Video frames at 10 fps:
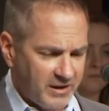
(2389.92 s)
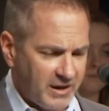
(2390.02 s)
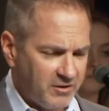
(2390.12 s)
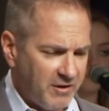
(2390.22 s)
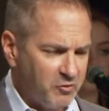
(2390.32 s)

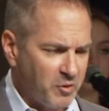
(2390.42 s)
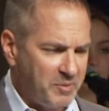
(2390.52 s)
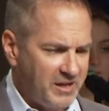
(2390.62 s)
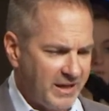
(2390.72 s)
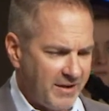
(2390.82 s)
together. Everyone
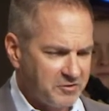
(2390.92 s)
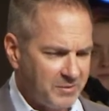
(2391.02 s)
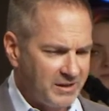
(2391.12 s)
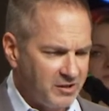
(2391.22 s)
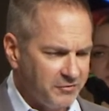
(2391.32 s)
repeating after
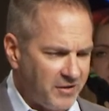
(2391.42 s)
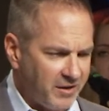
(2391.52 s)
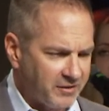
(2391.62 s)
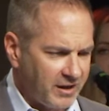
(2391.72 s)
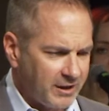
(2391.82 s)
me Dear
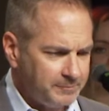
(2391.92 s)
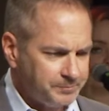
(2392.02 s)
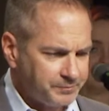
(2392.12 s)
Father God,